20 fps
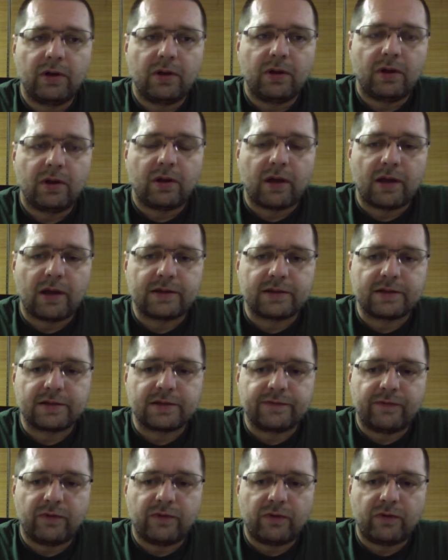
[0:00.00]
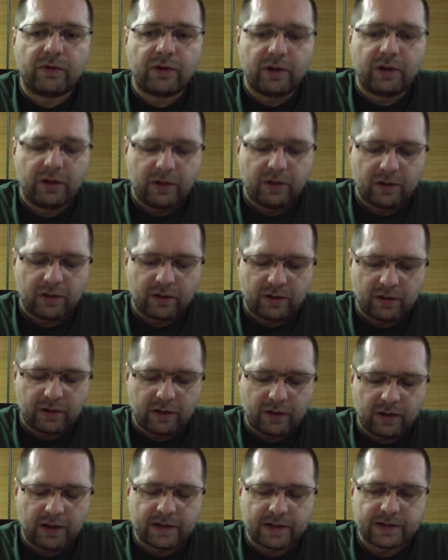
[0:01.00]
license 4,
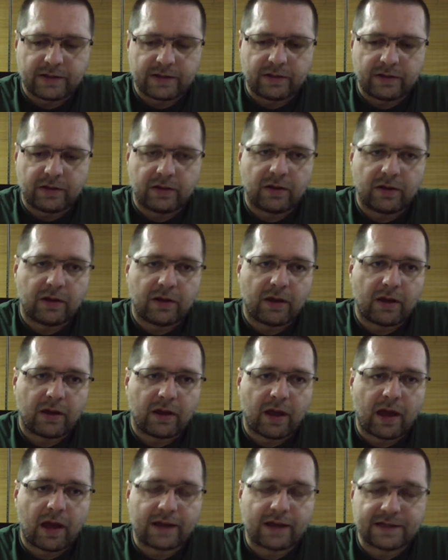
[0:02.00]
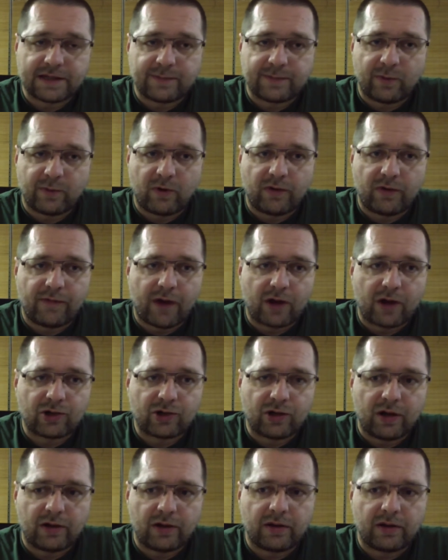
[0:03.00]
has access point
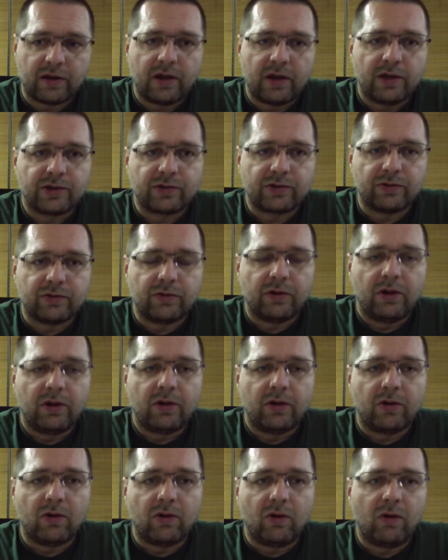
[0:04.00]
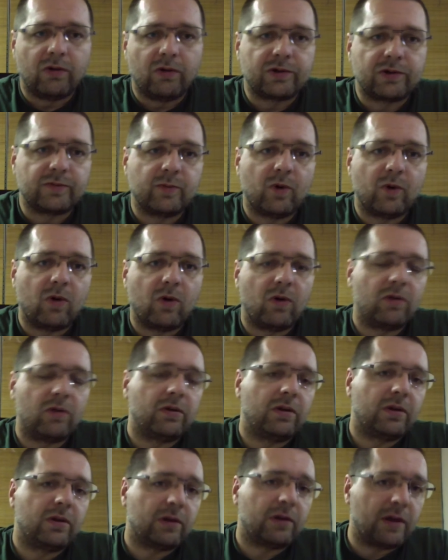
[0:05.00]
functionality. So all small
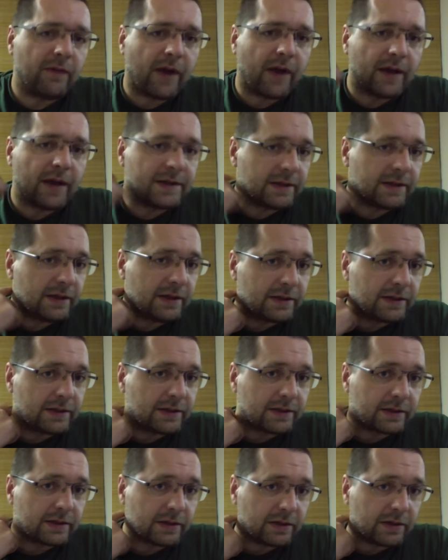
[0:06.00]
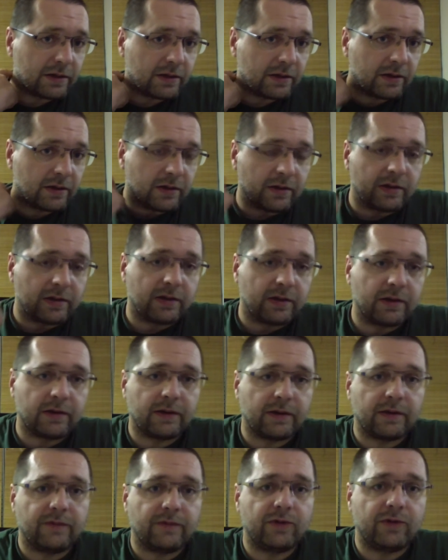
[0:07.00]
devices
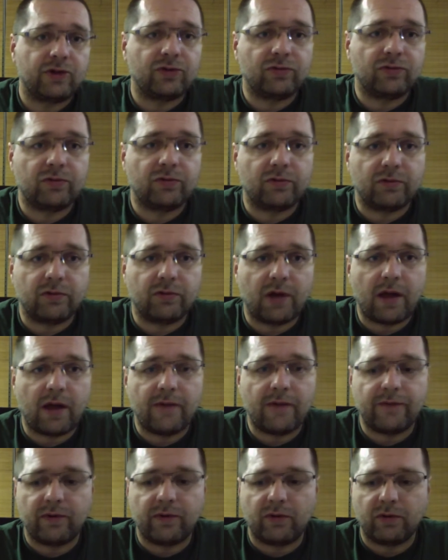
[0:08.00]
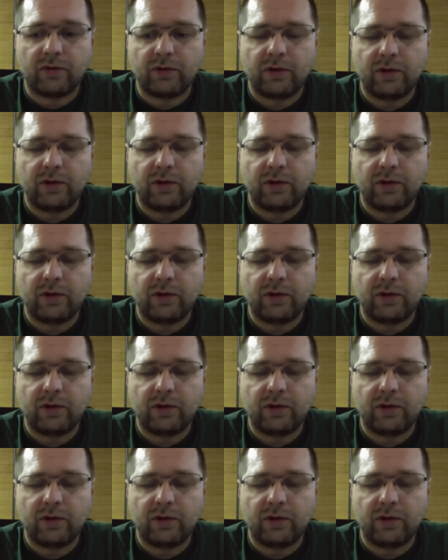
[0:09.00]
which you do have on